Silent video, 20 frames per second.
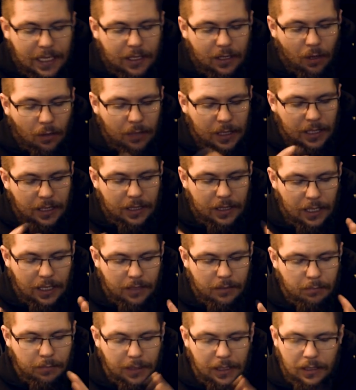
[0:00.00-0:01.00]
Now in
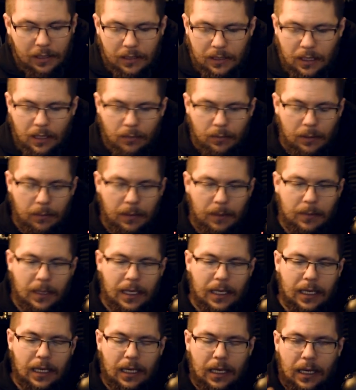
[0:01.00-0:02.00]
that build I will be
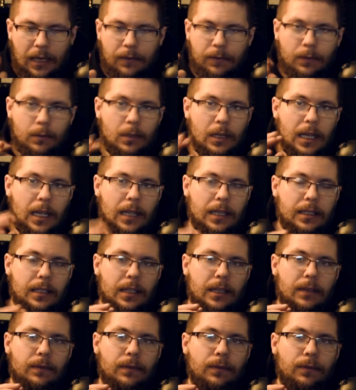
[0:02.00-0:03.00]
making a fully
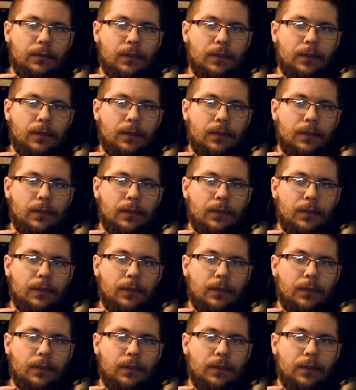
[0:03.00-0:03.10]
active